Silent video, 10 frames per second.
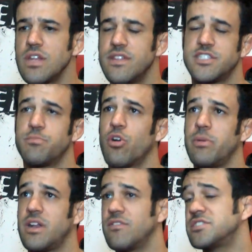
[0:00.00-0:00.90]
They support
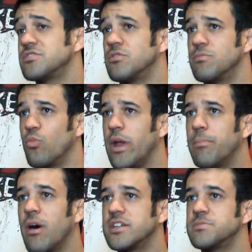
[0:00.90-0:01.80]
me in every single way
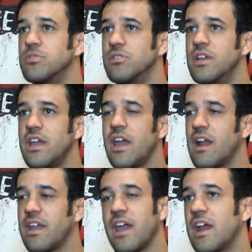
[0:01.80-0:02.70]
possible, and
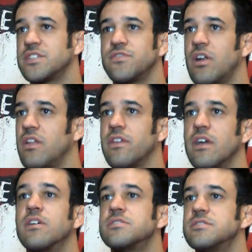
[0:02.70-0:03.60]
I can't ask for anything
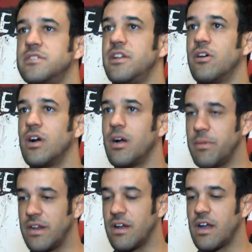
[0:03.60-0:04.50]
else. You know, I
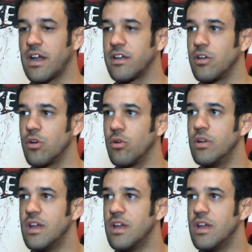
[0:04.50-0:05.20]
mean, I could go